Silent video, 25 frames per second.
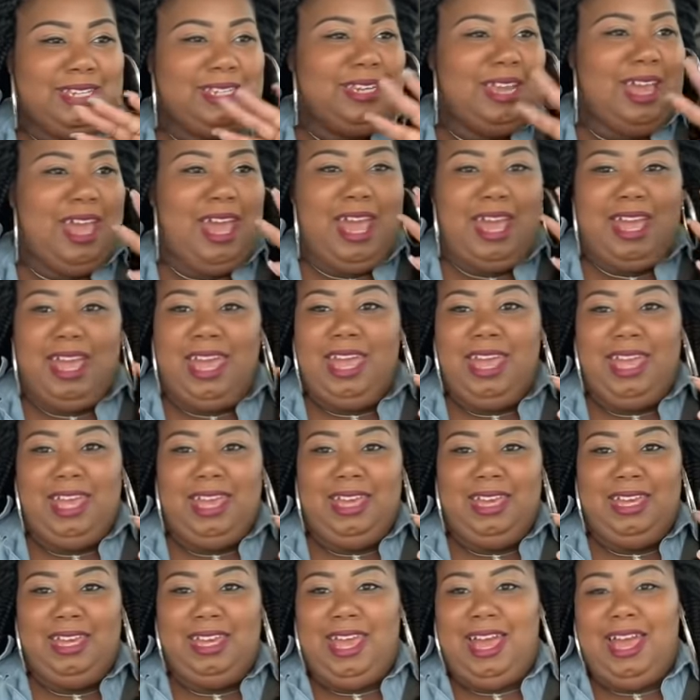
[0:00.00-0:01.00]
Nobody, I can't.
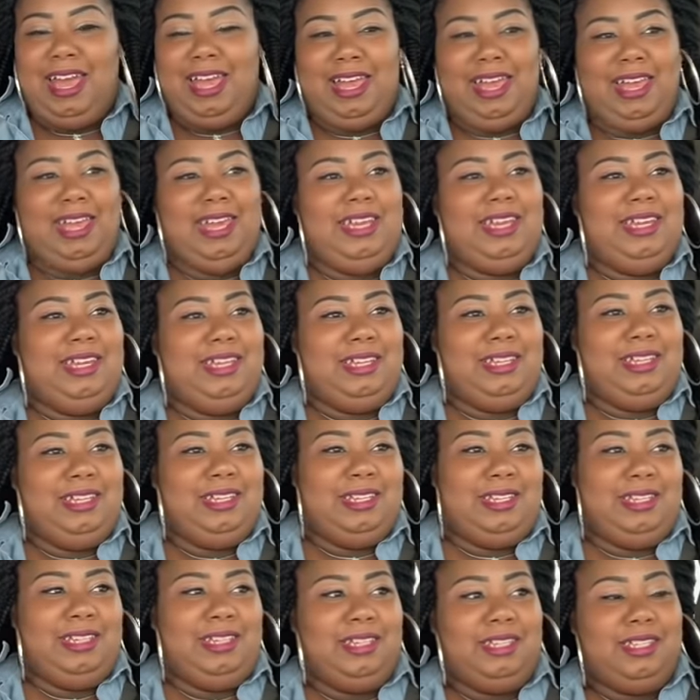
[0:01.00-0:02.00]
Nobody I can't. Like
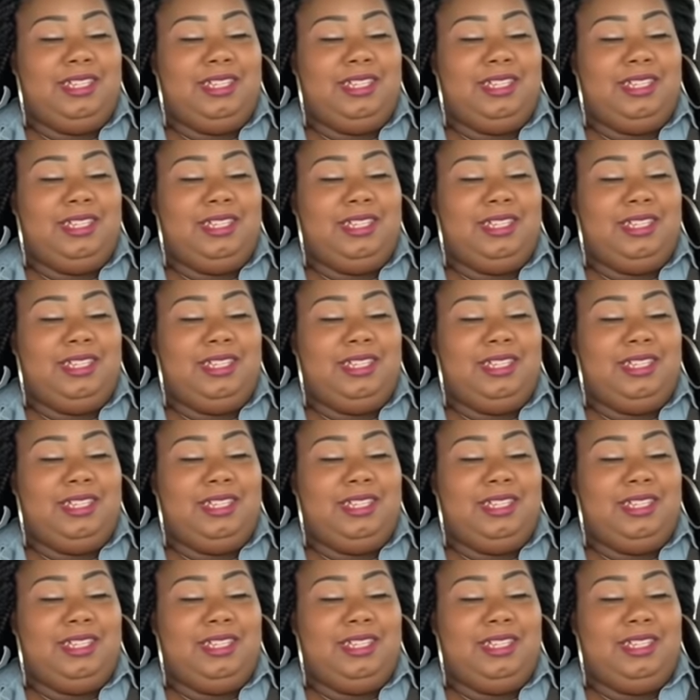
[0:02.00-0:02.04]
that.